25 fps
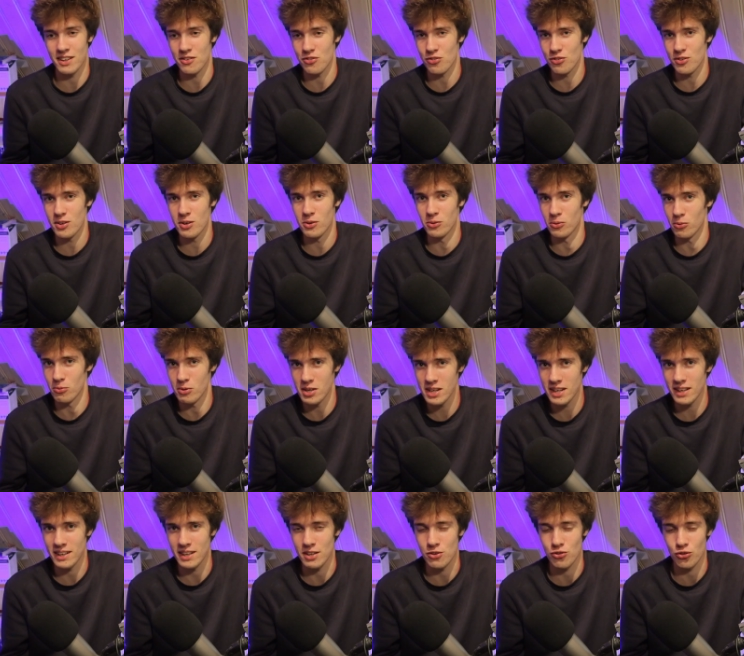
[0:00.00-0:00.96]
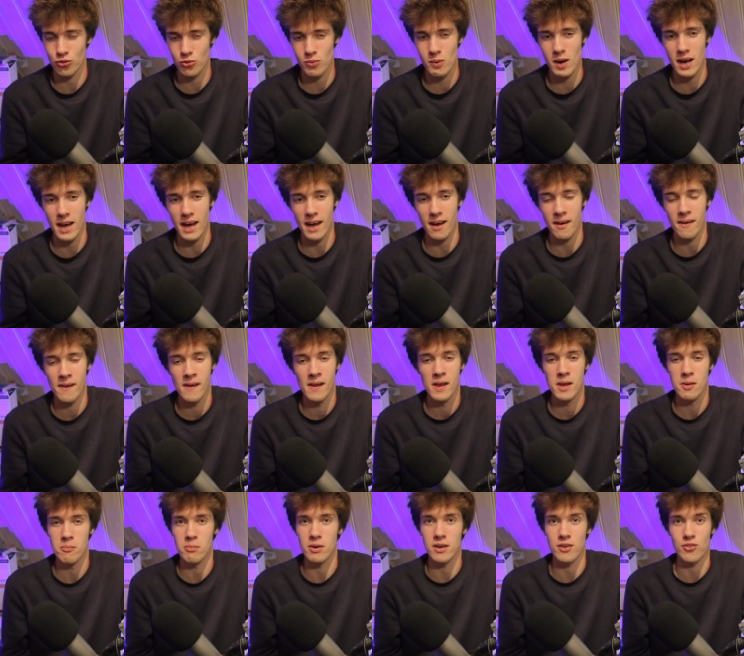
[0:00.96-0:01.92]
and still really square,
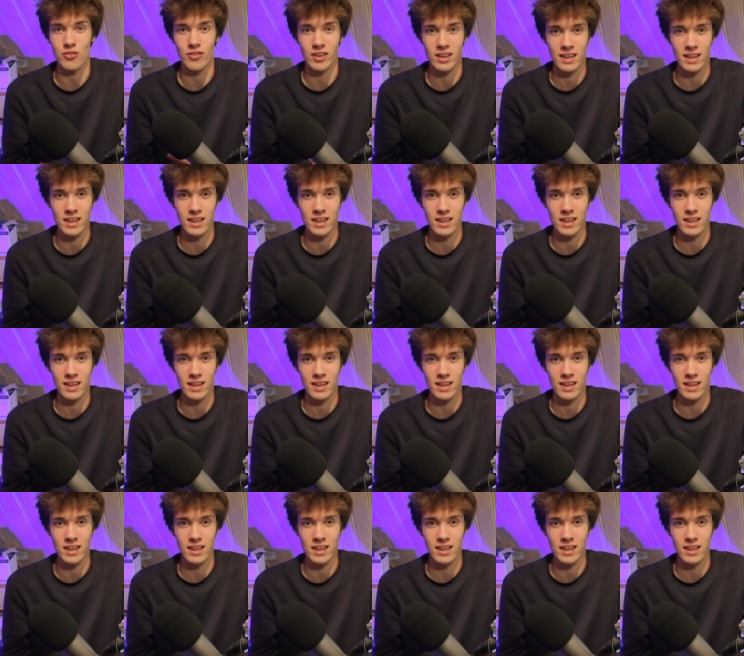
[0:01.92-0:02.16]
but it's